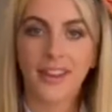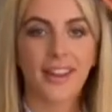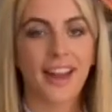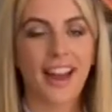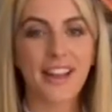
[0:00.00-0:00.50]

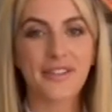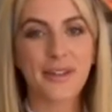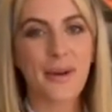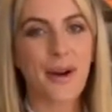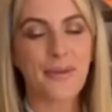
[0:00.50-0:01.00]
Hi
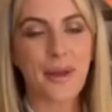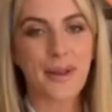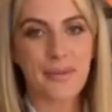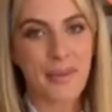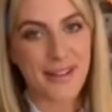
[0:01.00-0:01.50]
everyone,
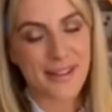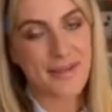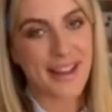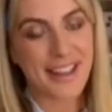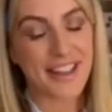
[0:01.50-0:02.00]
welcome back to
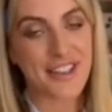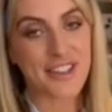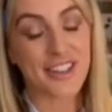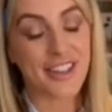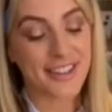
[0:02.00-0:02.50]
my
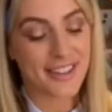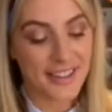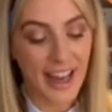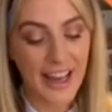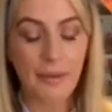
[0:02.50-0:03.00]
kitchen.
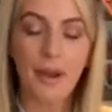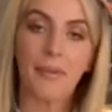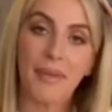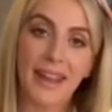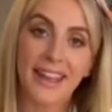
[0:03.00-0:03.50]
Today we are
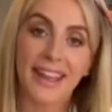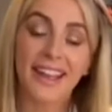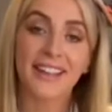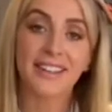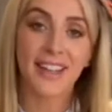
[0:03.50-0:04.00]

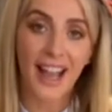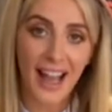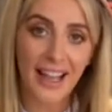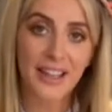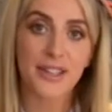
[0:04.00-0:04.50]
making
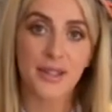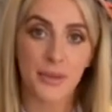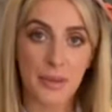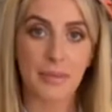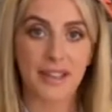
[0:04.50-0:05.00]
Thai
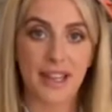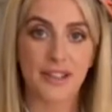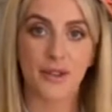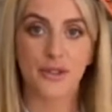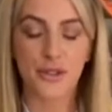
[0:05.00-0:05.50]
sweet
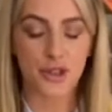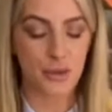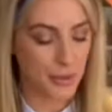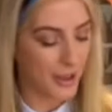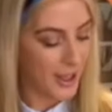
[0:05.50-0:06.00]
potato soup.
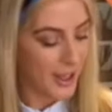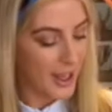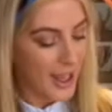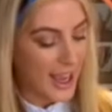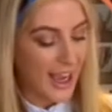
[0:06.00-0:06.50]

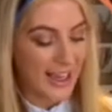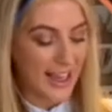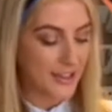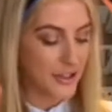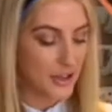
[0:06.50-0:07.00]
I
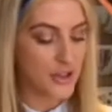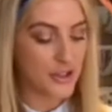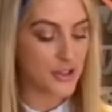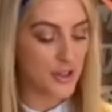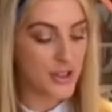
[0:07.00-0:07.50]
had tons
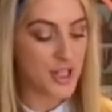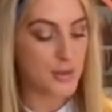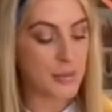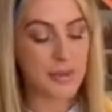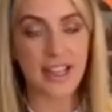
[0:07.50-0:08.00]
and tons of
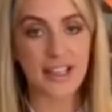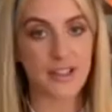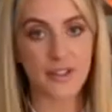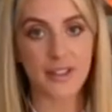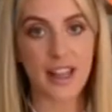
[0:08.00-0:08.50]
sweet
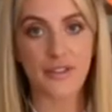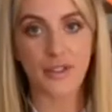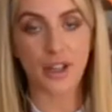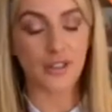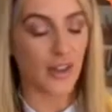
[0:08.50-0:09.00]
potatoes left
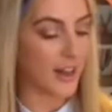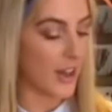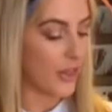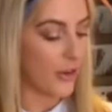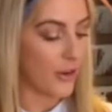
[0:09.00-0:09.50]
over and I
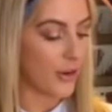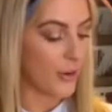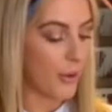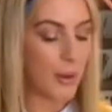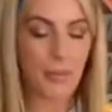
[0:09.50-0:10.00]
thought
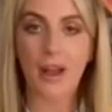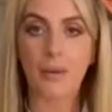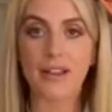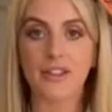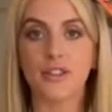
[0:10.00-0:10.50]
what better
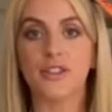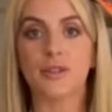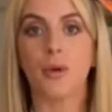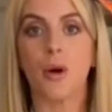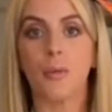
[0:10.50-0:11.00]
way to use
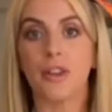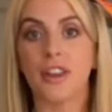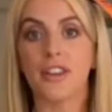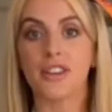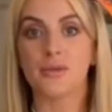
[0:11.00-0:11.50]
them up than
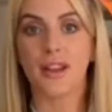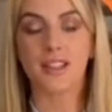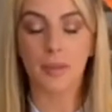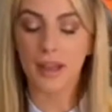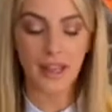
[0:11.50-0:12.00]
in this
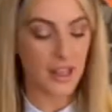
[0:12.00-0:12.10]
recipe.